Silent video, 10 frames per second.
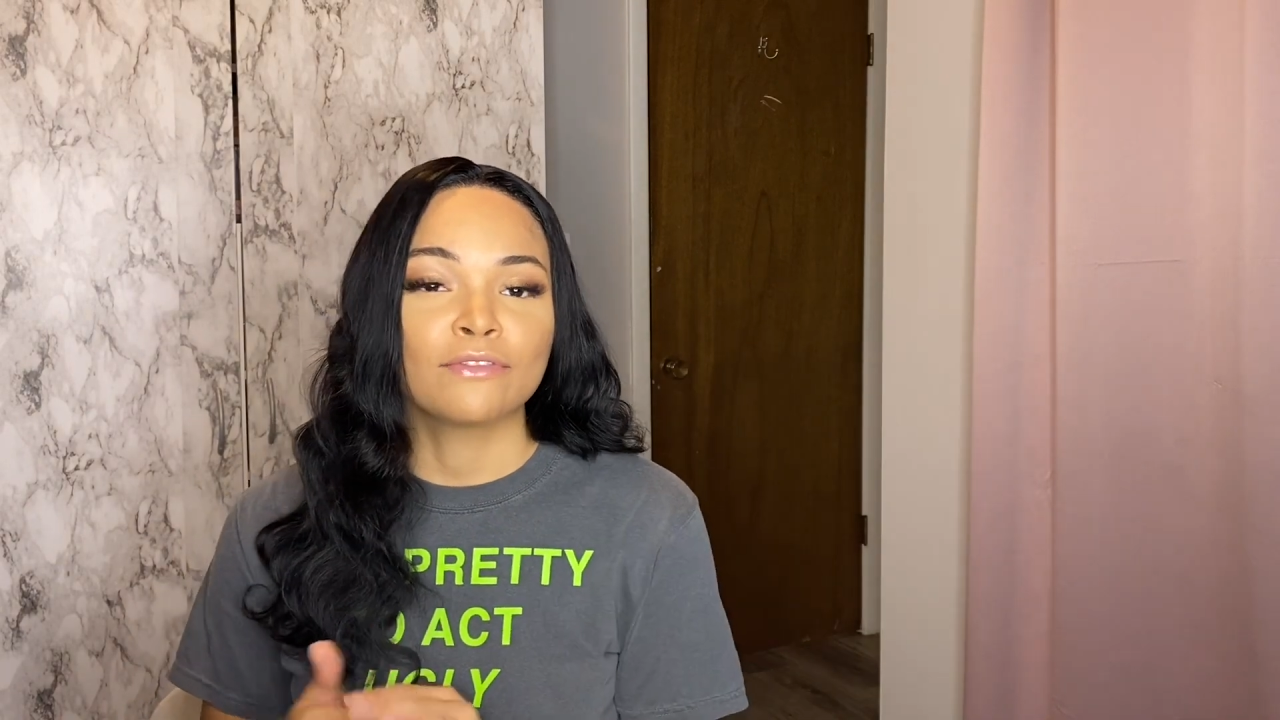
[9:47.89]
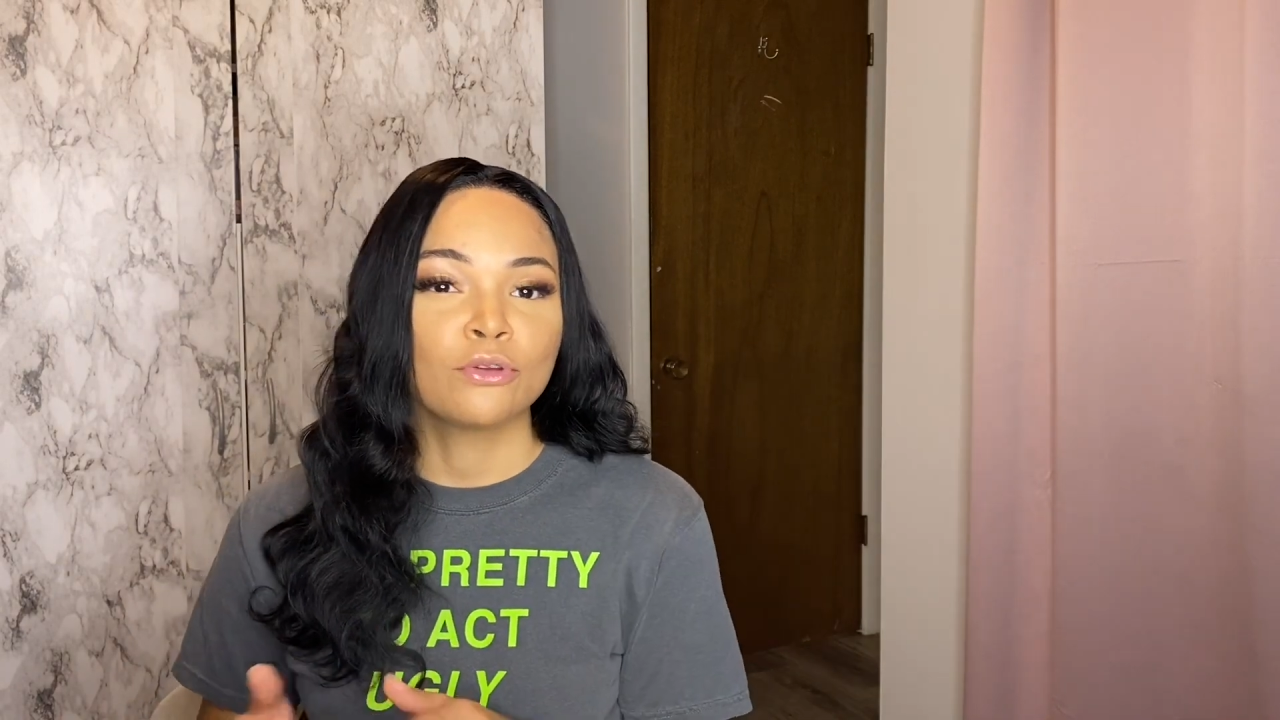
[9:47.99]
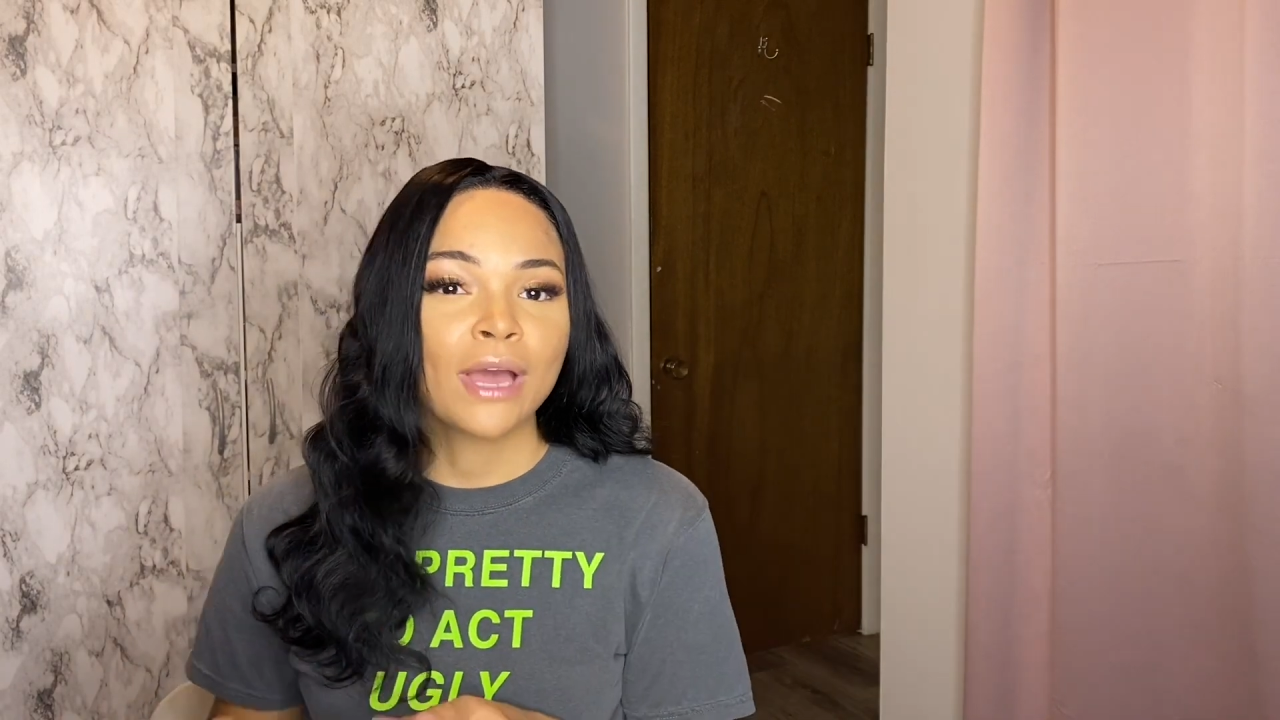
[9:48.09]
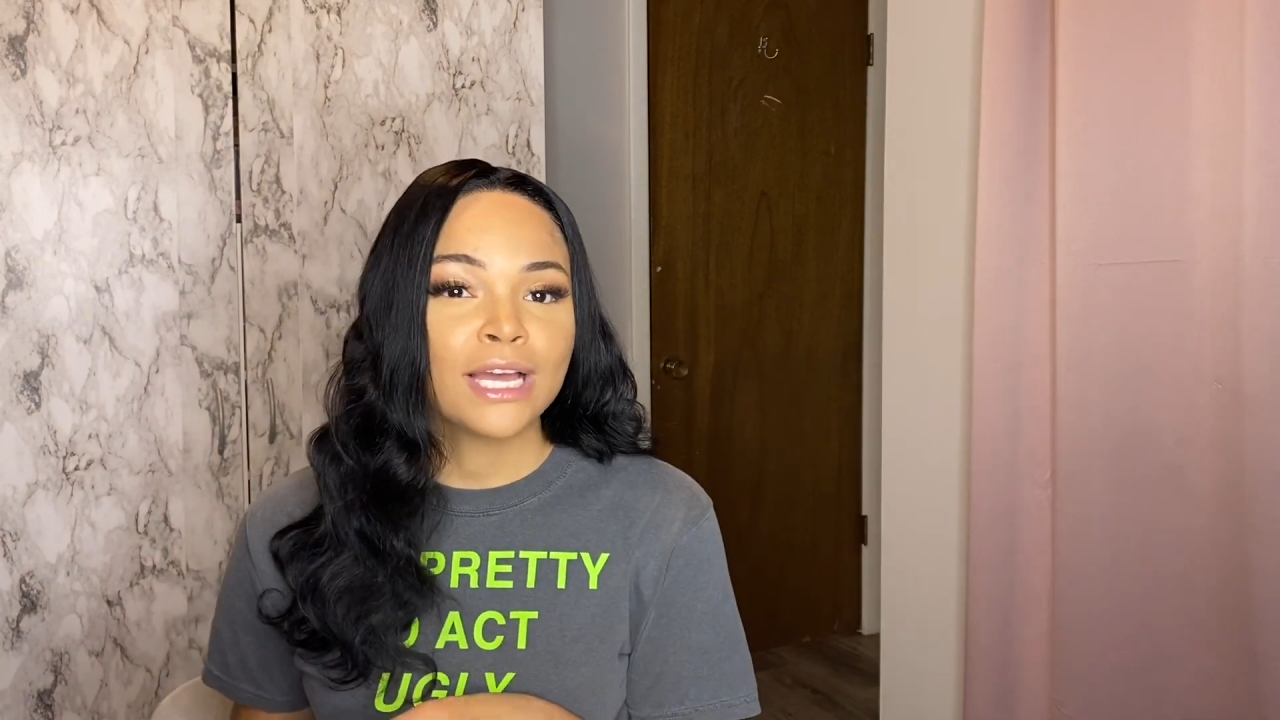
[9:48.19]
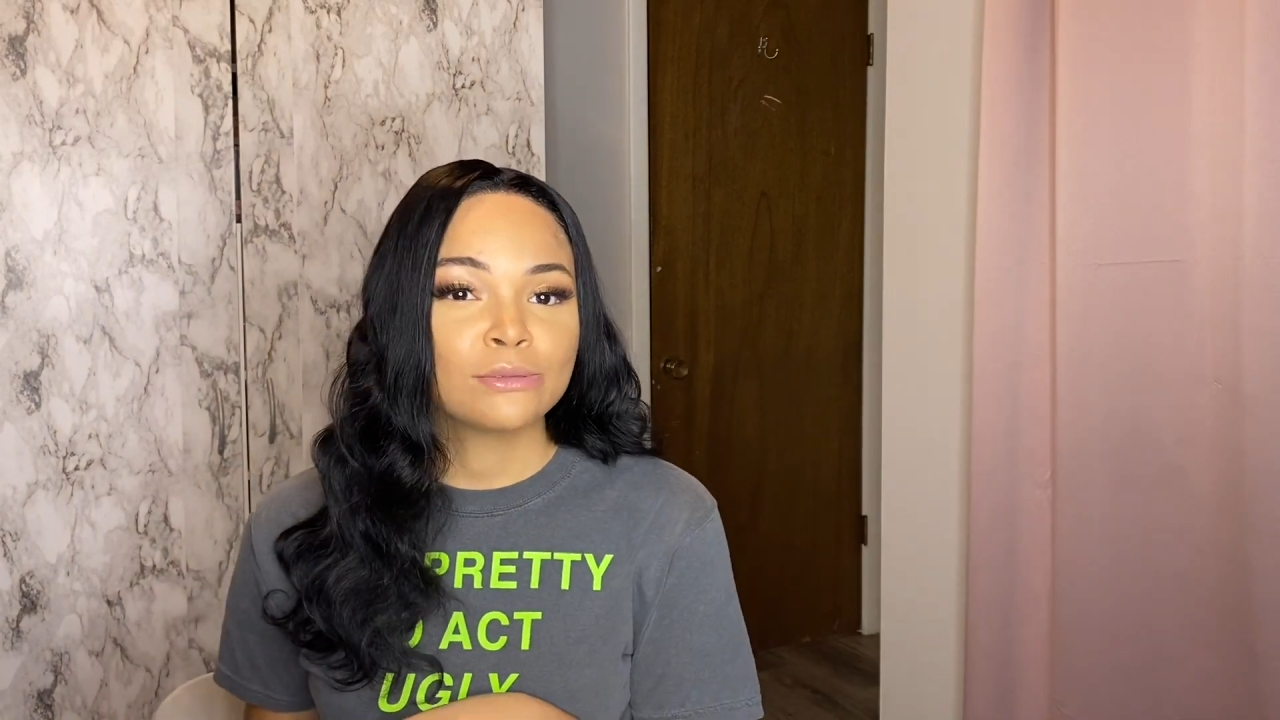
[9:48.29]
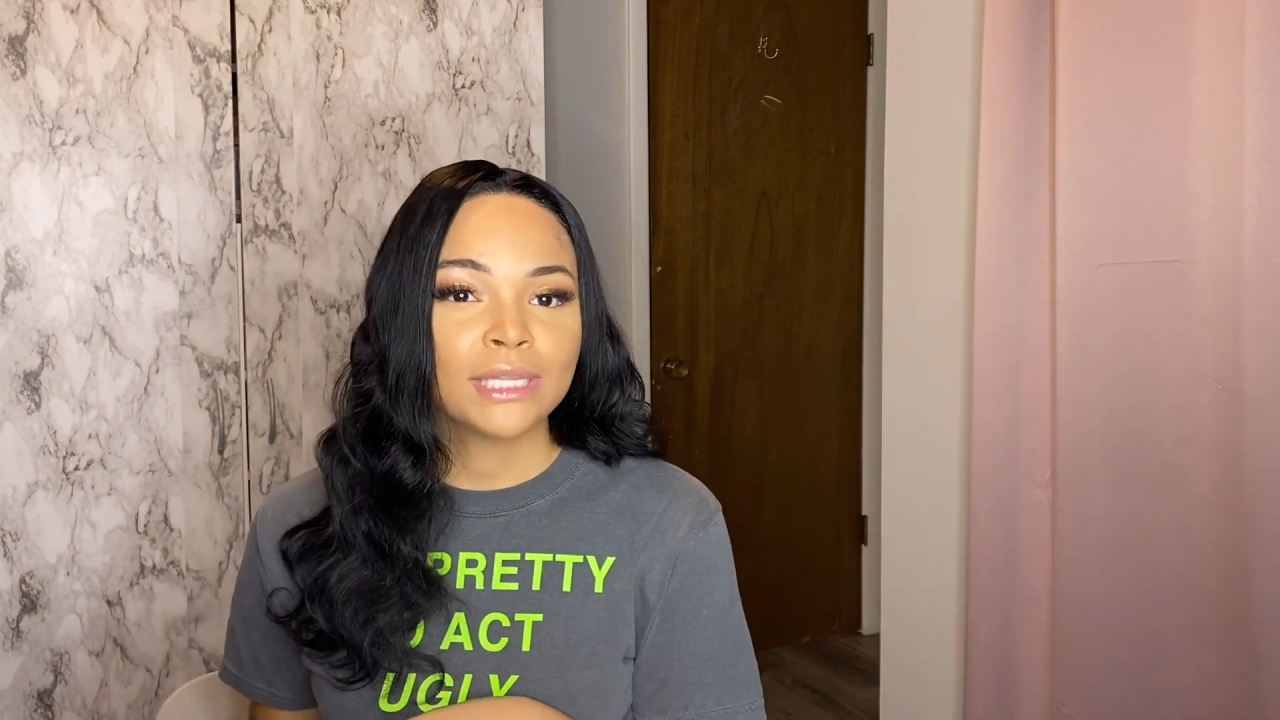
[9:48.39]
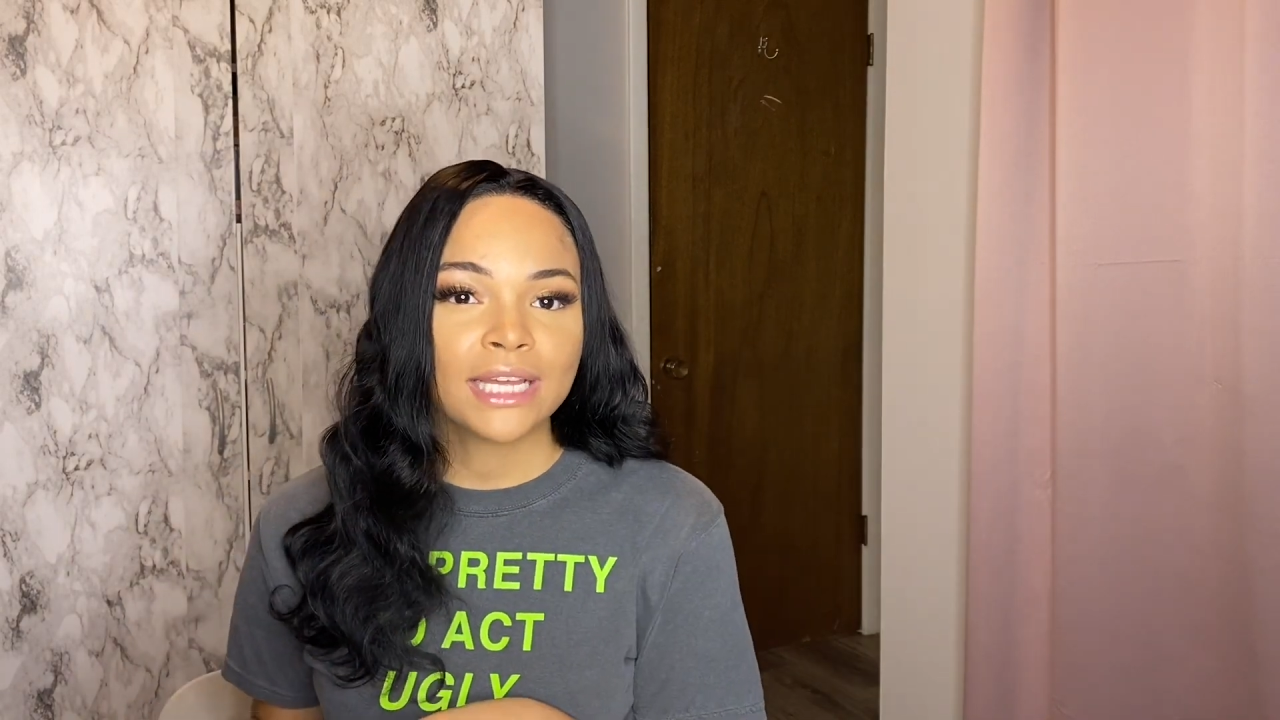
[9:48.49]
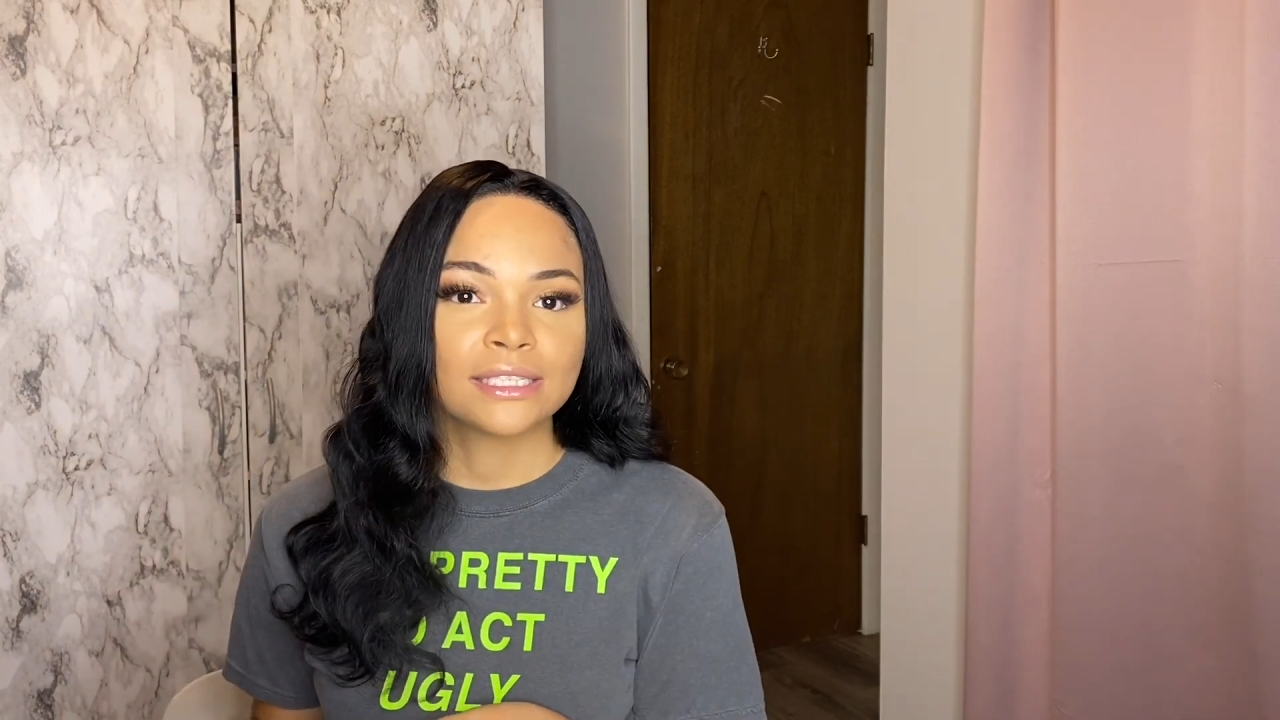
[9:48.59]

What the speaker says: you guys would like